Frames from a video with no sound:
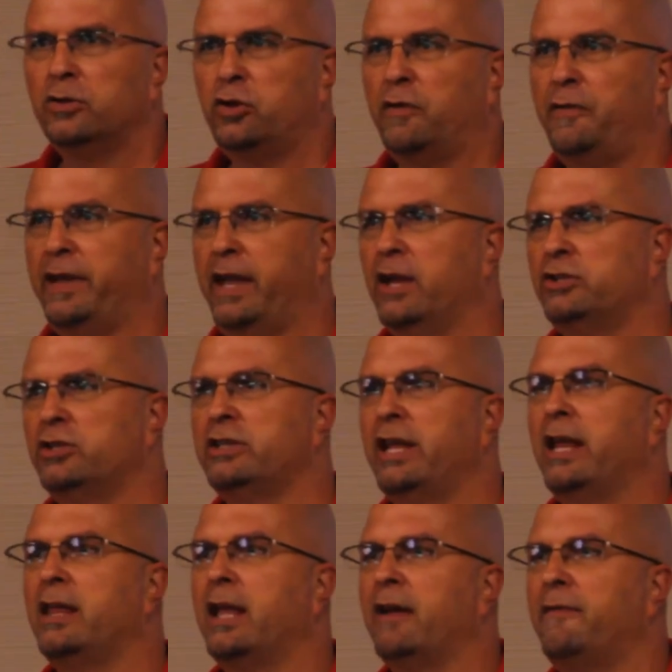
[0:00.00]
certifications,
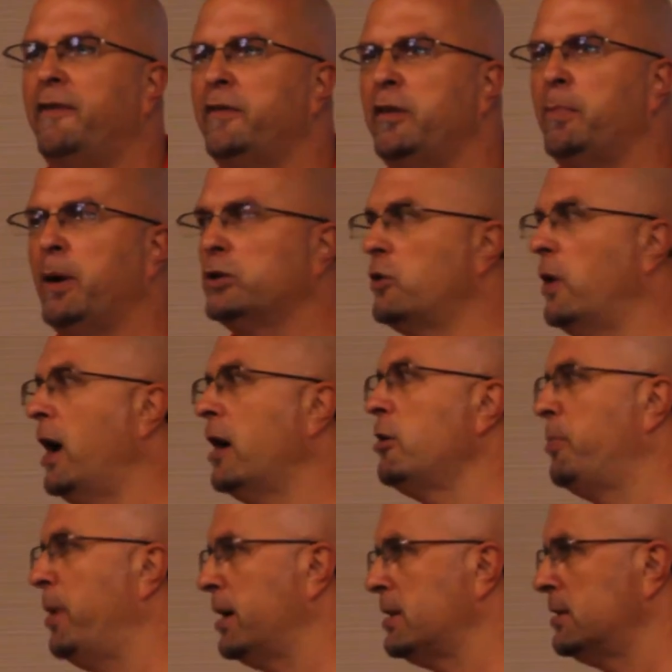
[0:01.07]
they either get $50 or
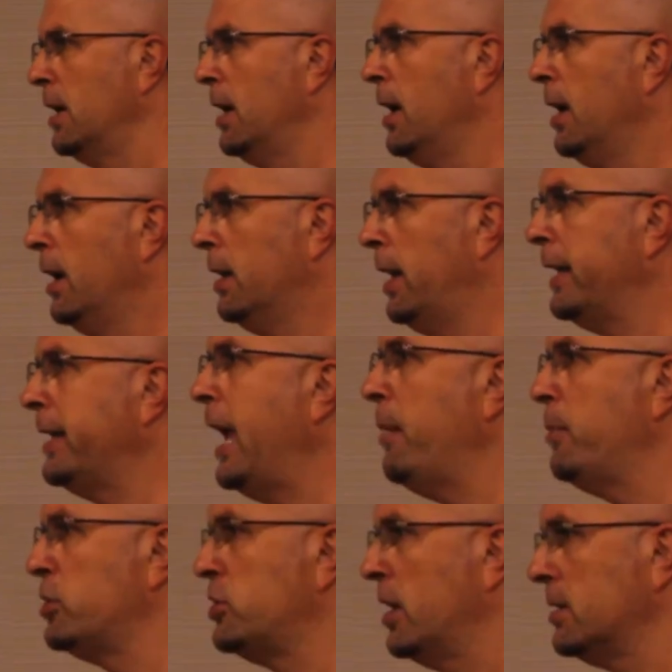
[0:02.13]
$100, like
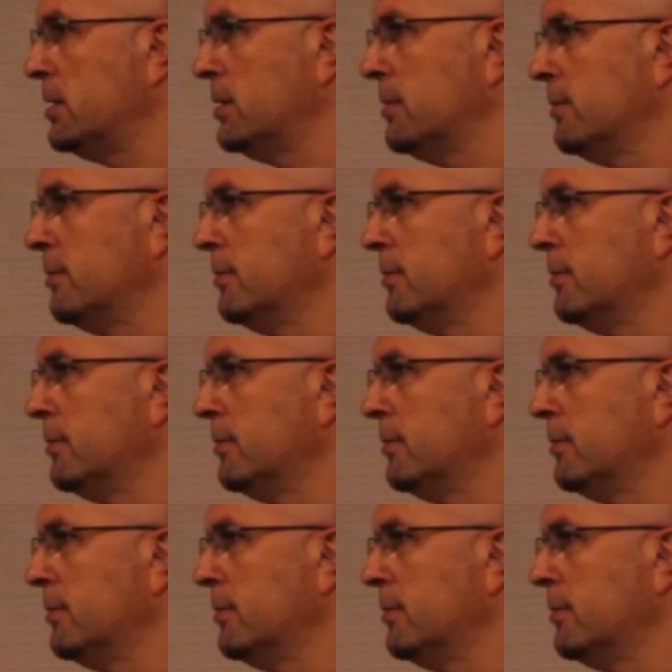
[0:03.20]
Cambridge does.